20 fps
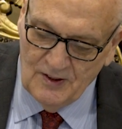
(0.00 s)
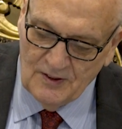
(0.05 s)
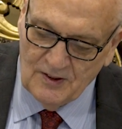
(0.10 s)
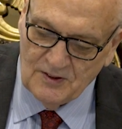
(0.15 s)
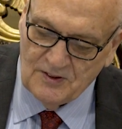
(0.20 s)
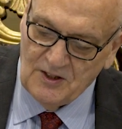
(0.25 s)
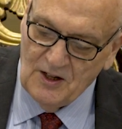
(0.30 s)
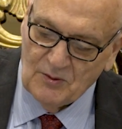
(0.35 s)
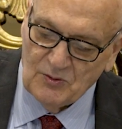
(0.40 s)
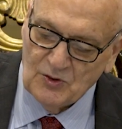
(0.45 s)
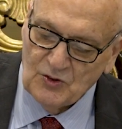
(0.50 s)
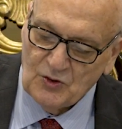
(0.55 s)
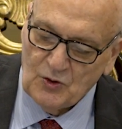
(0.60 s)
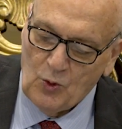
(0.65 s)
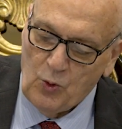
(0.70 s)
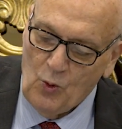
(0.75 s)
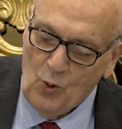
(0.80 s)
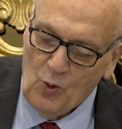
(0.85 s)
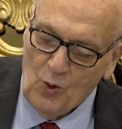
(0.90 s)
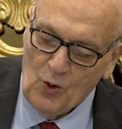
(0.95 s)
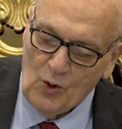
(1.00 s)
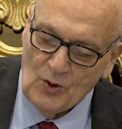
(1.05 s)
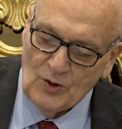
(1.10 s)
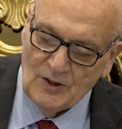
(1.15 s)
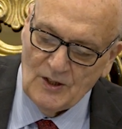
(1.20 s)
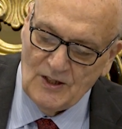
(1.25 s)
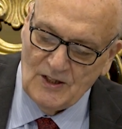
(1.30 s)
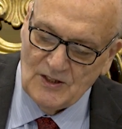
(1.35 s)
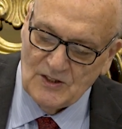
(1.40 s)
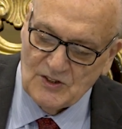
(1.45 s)
The Devil's
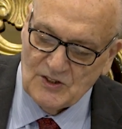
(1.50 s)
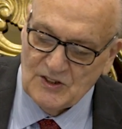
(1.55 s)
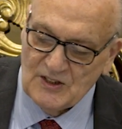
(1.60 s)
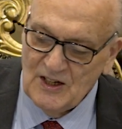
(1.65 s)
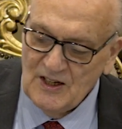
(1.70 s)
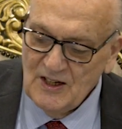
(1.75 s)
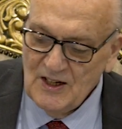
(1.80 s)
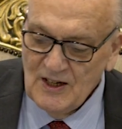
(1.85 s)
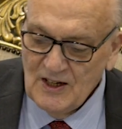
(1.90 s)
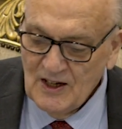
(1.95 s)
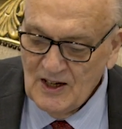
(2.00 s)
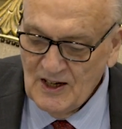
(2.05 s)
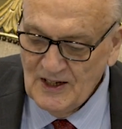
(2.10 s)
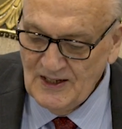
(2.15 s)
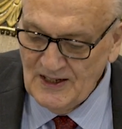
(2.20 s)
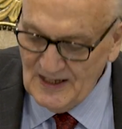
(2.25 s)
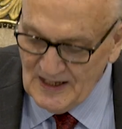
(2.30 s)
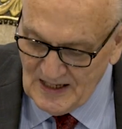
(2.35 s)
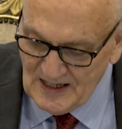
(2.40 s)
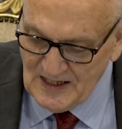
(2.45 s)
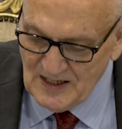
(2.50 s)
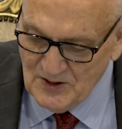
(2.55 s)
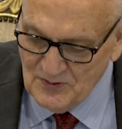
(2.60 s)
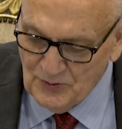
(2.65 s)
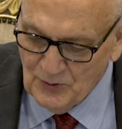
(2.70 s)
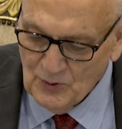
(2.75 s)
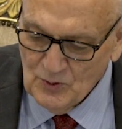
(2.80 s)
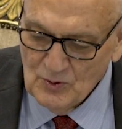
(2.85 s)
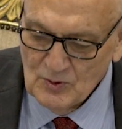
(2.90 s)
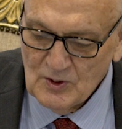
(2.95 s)
Chord is an
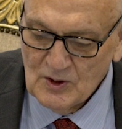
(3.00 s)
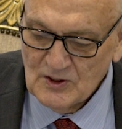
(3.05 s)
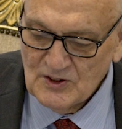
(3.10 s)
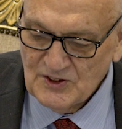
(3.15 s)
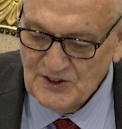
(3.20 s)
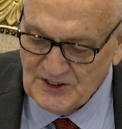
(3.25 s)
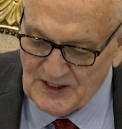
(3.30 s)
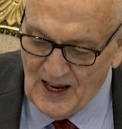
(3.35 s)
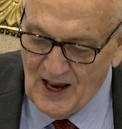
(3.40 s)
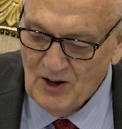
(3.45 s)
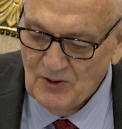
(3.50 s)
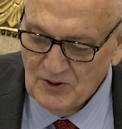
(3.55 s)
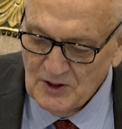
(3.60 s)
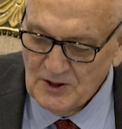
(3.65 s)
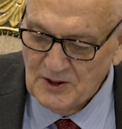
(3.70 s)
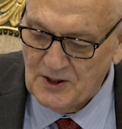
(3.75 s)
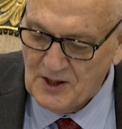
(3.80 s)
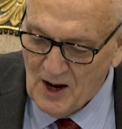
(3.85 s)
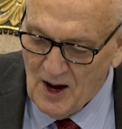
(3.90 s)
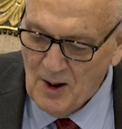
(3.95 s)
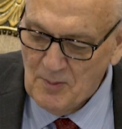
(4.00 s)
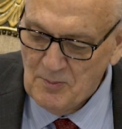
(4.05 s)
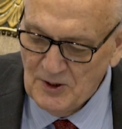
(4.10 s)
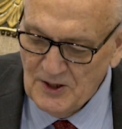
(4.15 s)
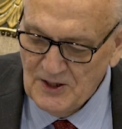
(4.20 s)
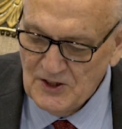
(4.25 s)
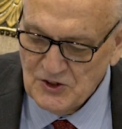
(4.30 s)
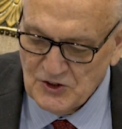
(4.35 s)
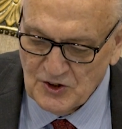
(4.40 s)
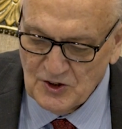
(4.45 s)
evil-sounding
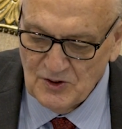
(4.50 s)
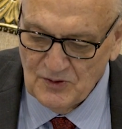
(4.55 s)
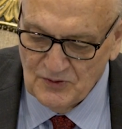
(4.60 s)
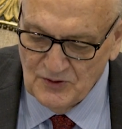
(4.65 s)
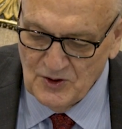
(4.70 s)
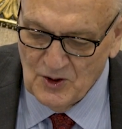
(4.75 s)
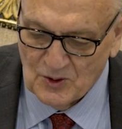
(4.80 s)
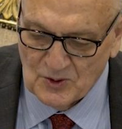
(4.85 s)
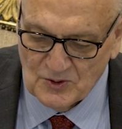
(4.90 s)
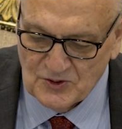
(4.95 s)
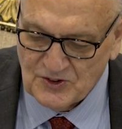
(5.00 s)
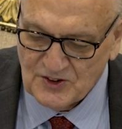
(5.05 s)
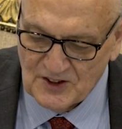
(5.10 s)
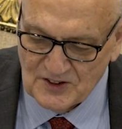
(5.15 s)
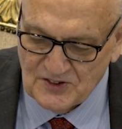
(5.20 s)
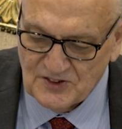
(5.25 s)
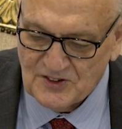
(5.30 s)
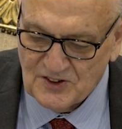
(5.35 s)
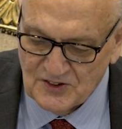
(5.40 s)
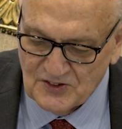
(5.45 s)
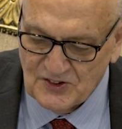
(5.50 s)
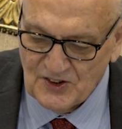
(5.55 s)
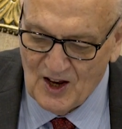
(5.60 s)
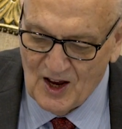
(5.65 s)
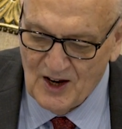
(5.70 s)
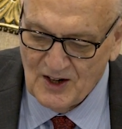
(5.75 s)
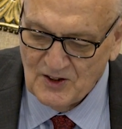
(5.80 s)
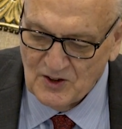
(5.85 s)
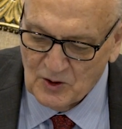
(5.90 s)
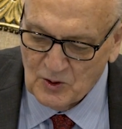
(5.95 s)
combination of notes that's
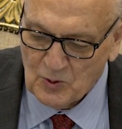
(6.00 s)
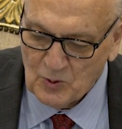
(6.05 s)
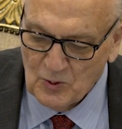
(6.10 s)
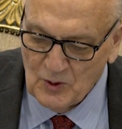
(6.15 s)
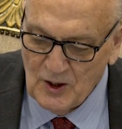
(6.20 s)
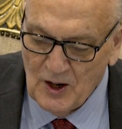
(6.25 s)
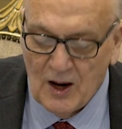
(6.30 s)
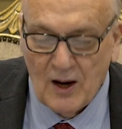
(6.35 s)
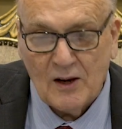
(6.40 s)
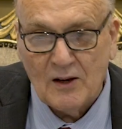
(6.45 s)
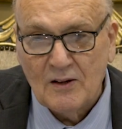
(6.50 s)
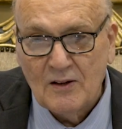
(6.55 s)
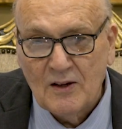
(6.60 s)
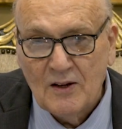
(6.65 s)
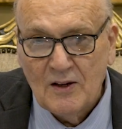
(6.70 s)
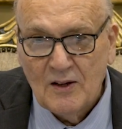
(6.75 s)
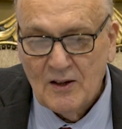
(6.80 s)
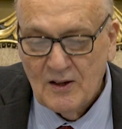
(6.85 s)
designed to create